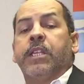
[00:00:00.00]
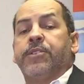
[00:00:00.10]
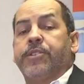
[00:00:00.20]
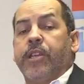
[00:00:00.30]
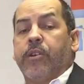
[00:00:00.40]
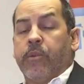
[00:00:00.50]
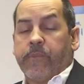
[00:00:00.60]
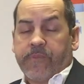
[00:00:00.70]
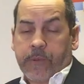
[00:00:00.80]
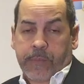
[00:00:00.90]
So
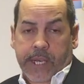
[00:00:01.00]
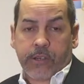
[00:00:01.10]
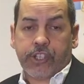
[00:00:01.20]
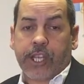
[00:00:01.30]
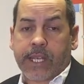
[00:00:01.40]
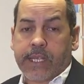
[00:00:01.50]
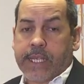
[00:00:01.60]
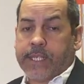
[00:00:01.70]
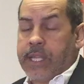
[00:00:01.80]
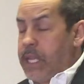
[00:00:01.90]
prepare a checklist,